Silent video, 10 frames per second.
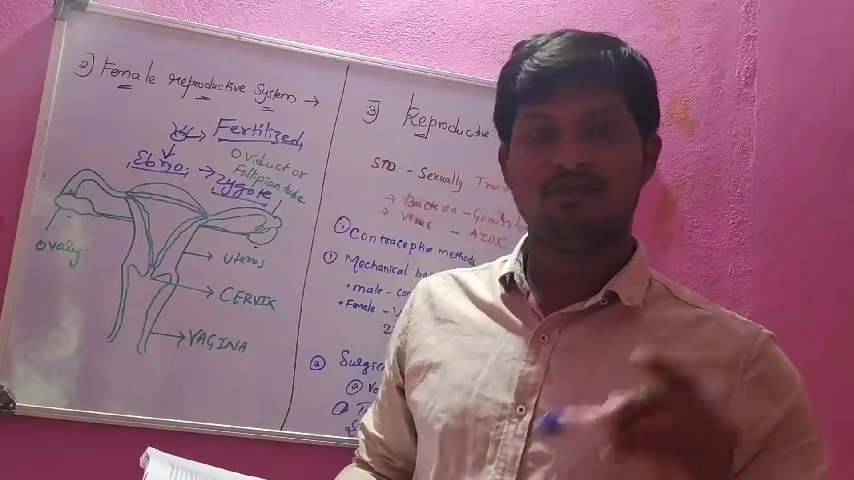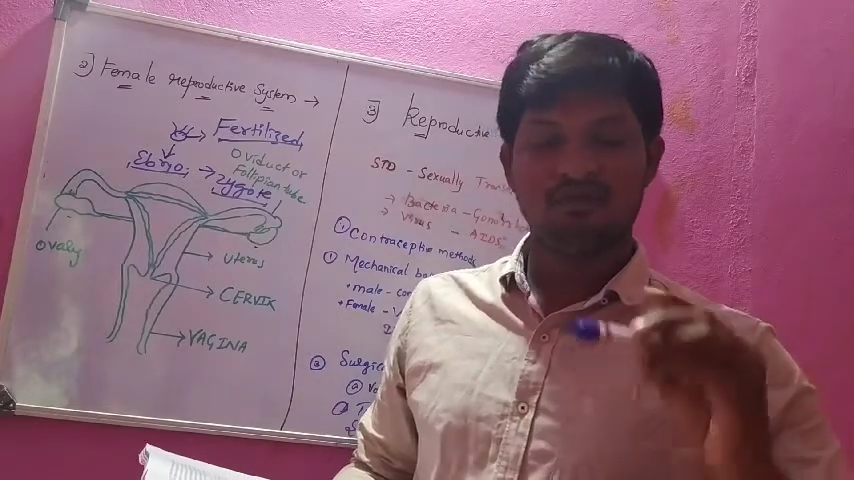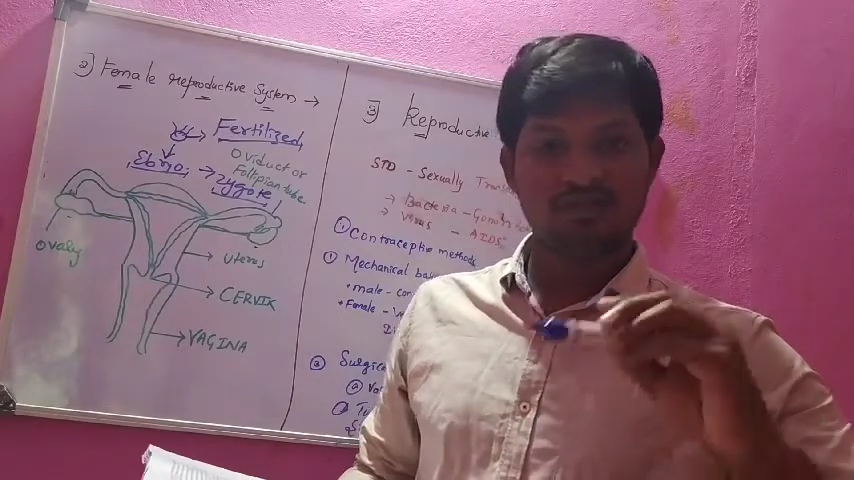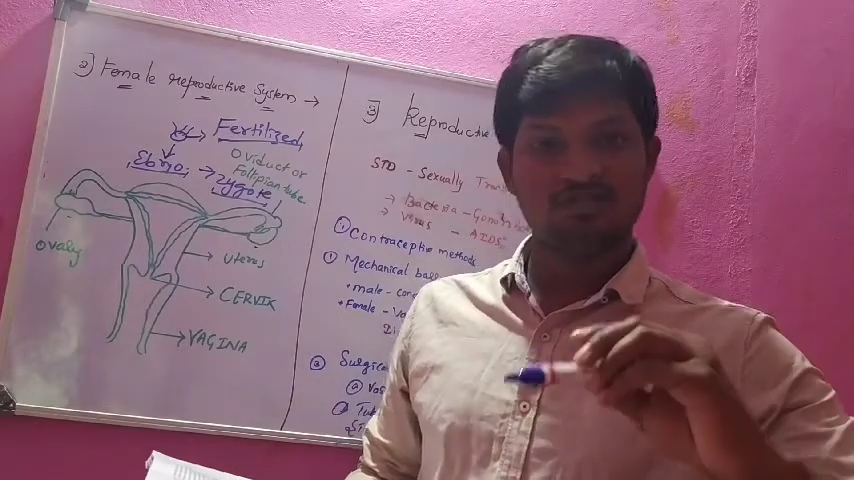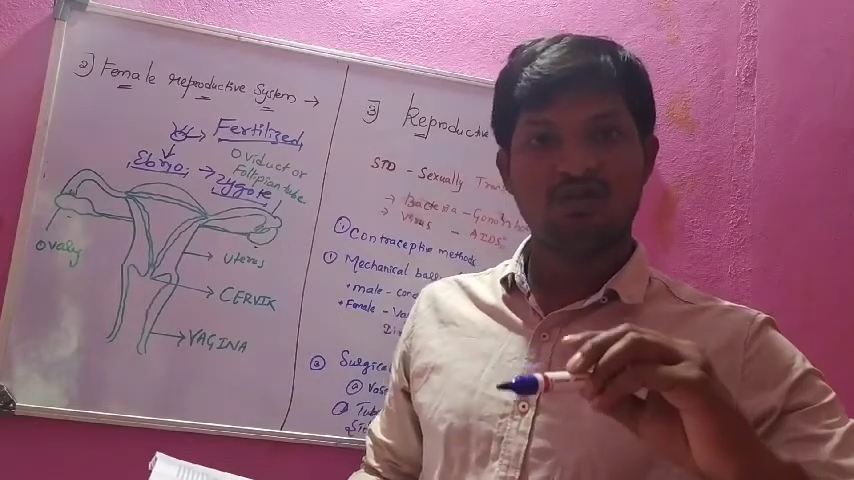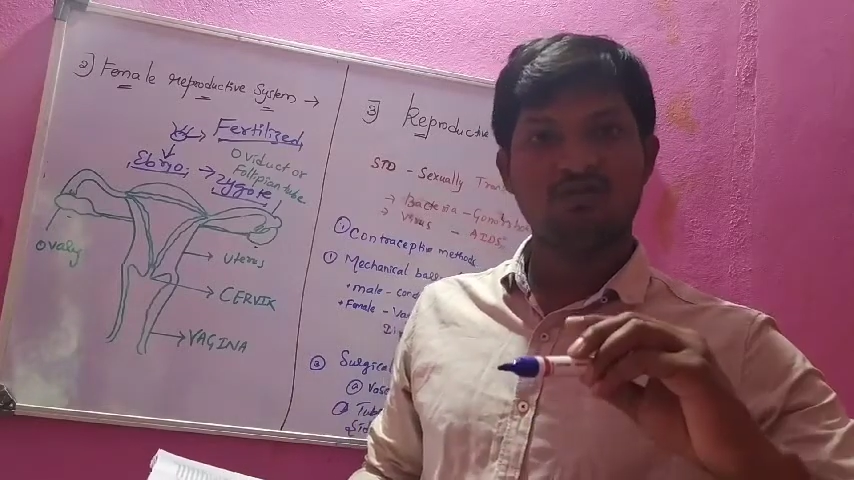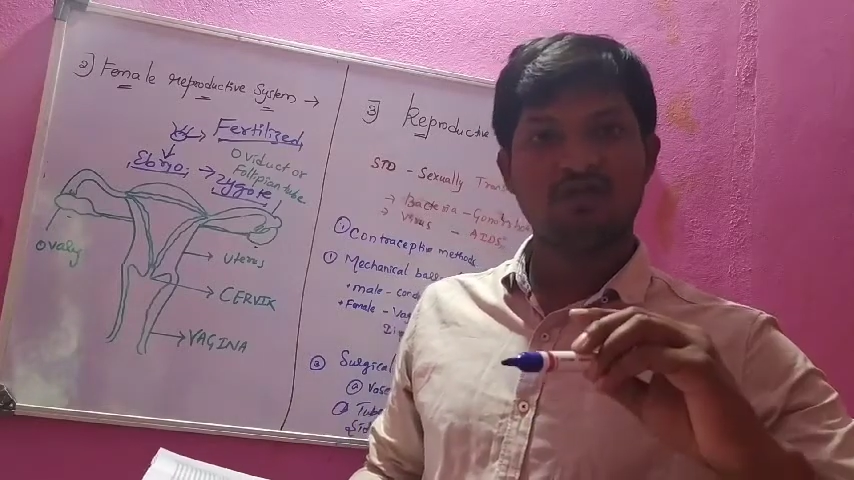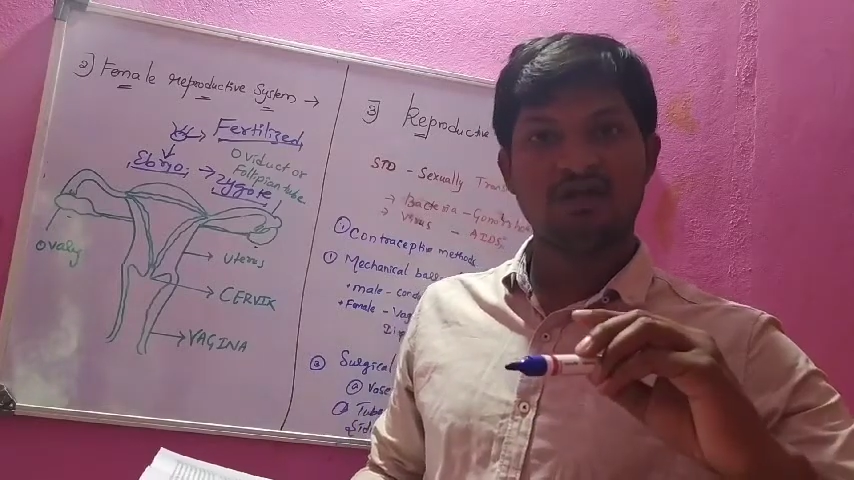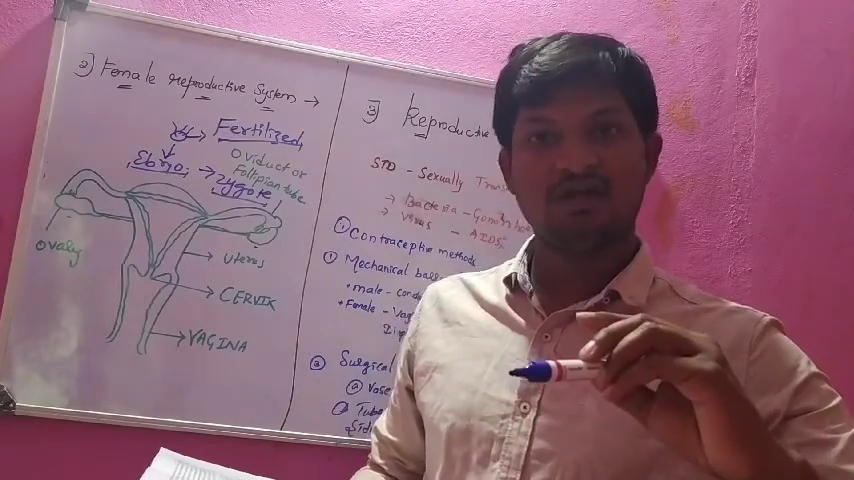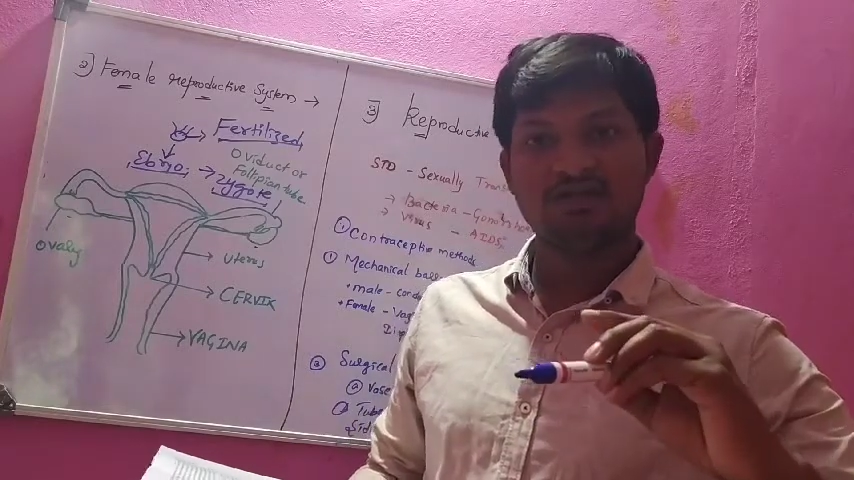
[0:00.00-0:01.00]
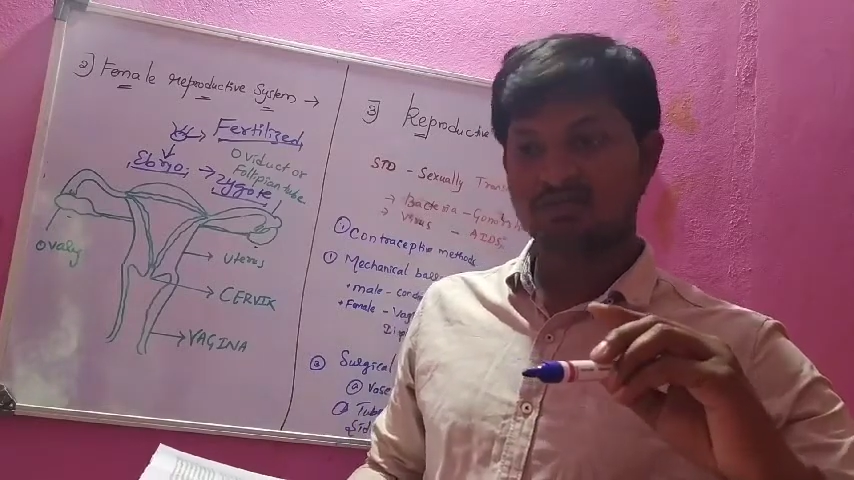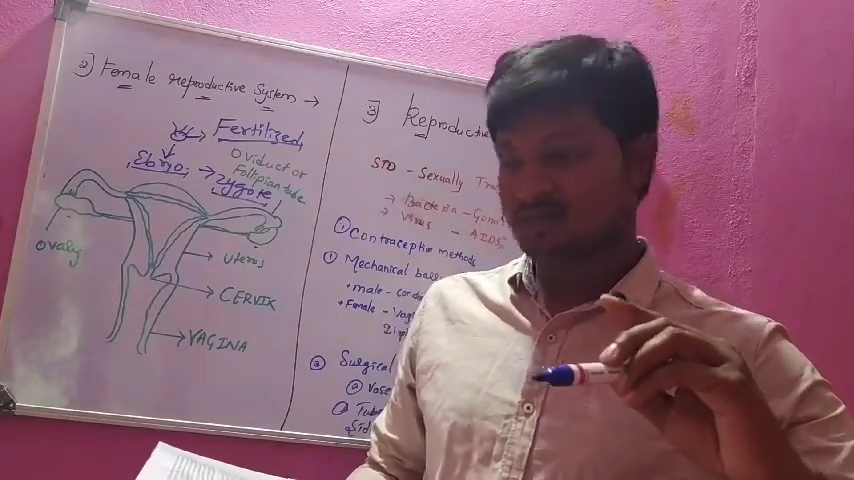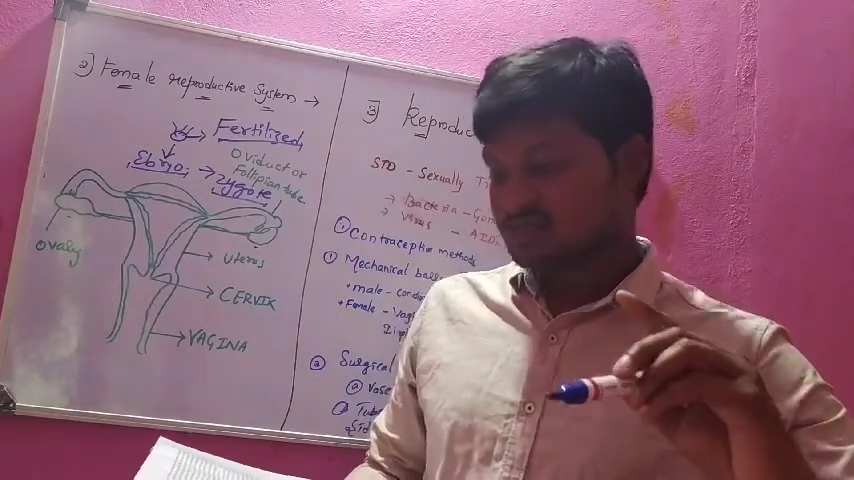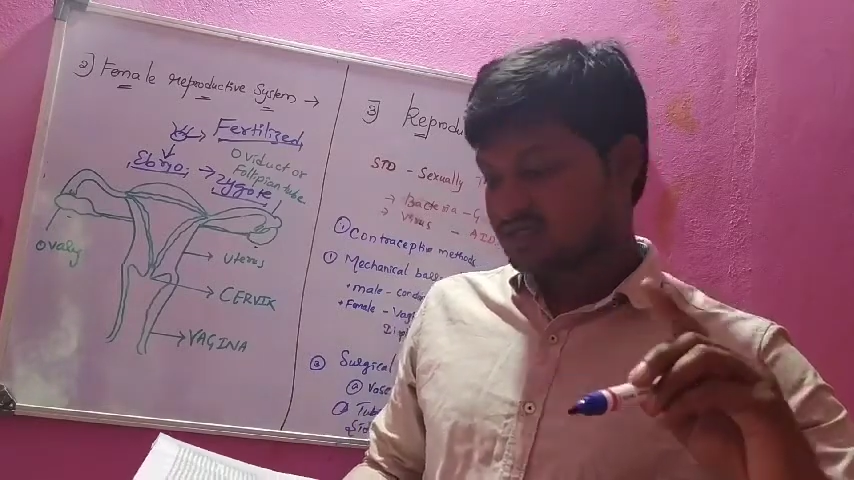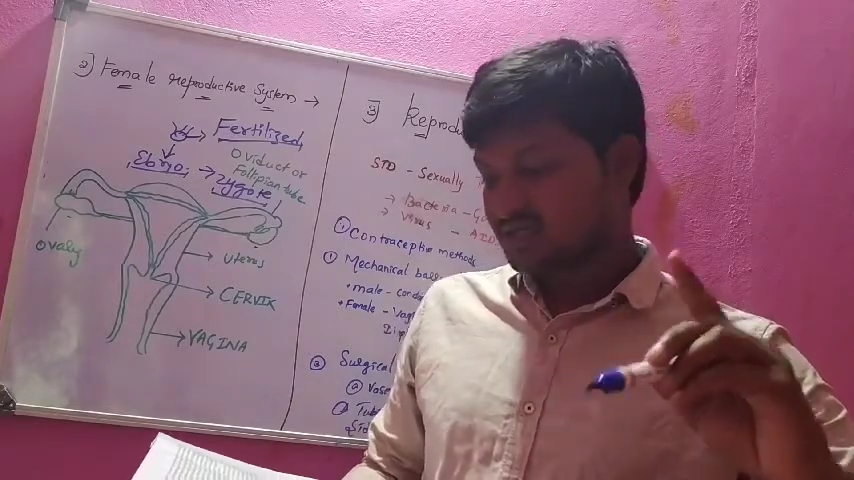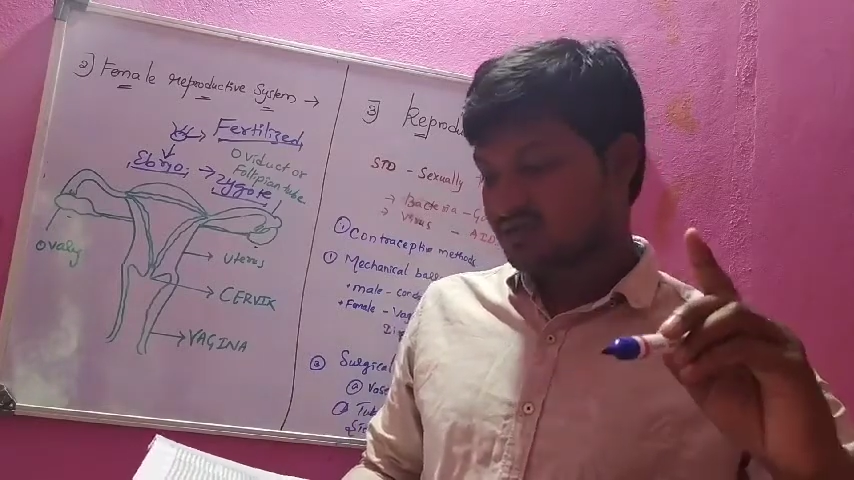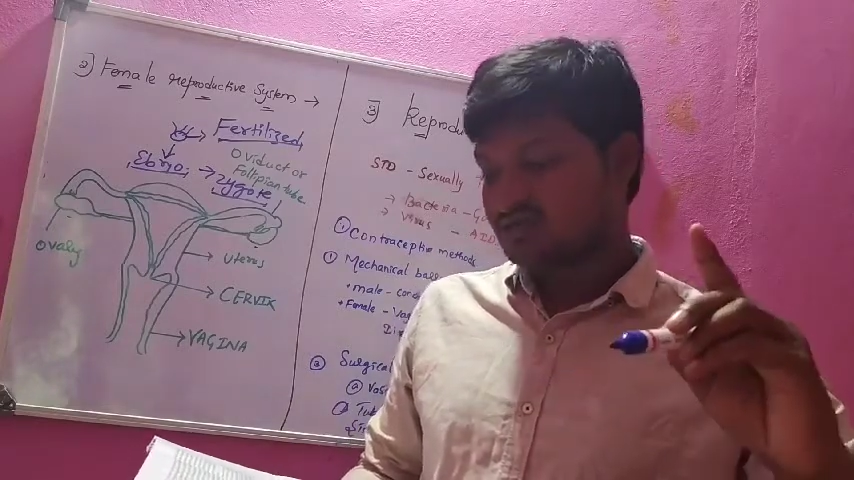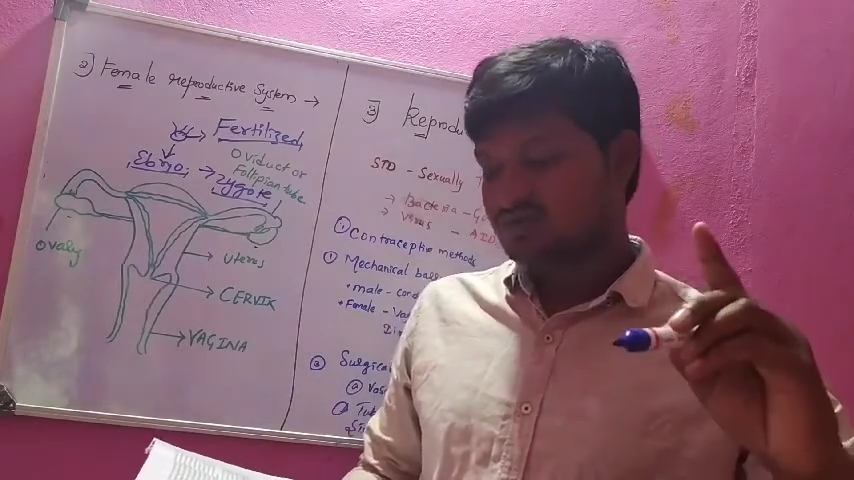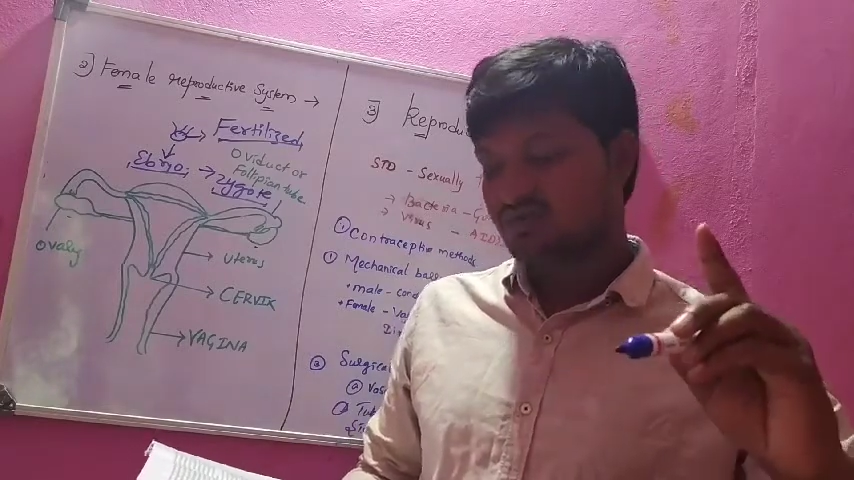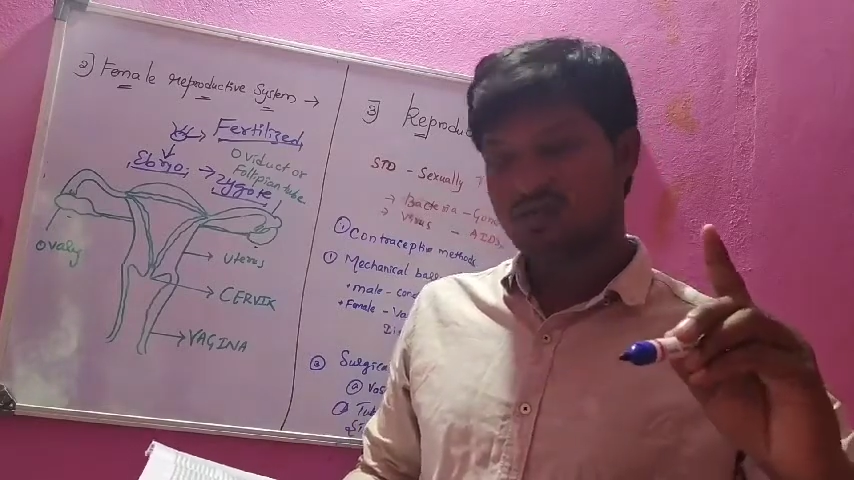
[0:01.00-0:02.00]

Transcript: If it is not fertilized means it lives